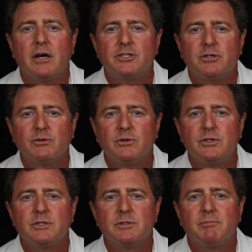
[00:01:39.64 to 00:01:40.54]

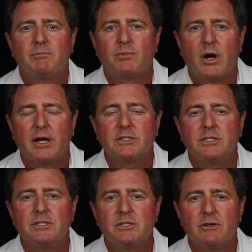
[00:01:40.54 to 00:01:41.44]
children's
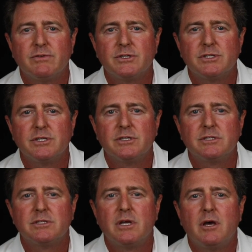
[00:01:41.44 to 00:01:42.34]
products and
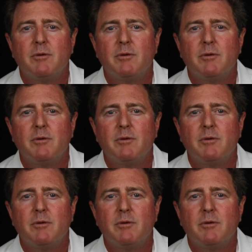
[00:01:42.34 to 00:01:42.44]
services,